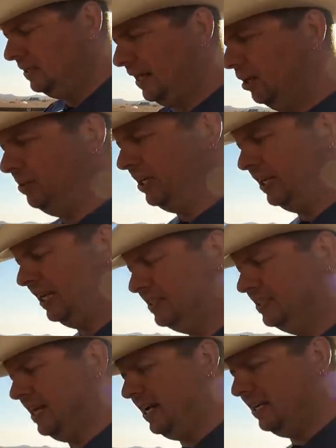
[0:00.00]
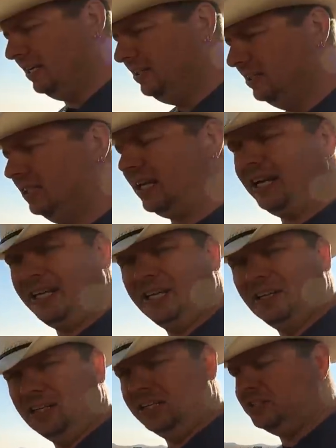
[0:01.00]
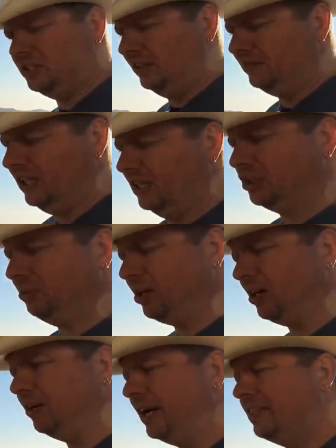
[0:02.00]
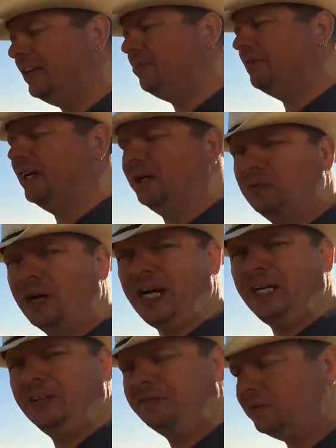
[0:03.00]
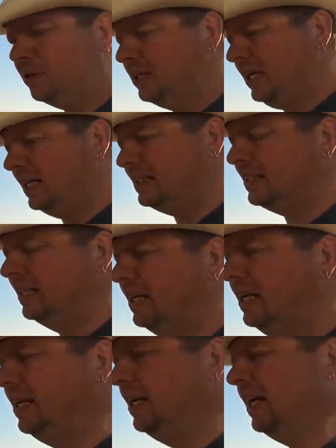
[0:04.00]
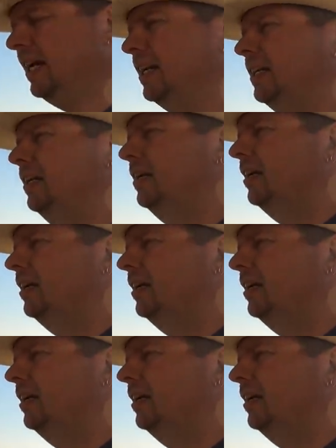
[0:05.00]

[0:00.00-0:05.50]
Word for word: that'll be a nice day to kind of get a lot of stuff done. Tomorrow, I think we've got rain in the forecast, and